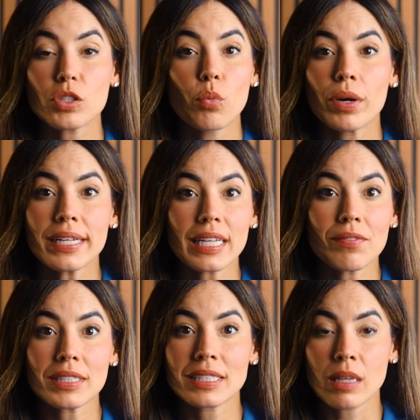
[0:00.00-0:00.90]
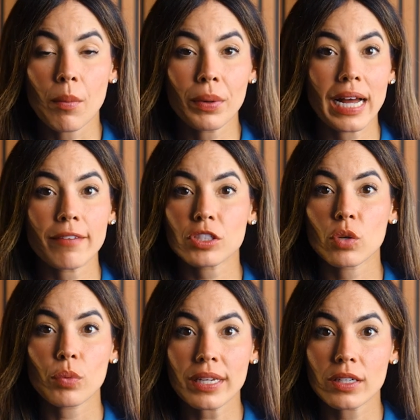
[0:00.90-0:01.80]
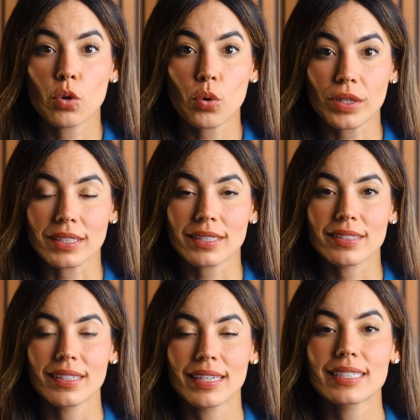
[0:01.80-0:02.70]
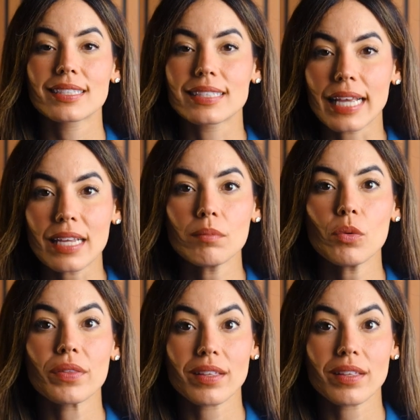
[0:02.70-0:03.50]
you wouldn't give it to someone after a weekend course. Same with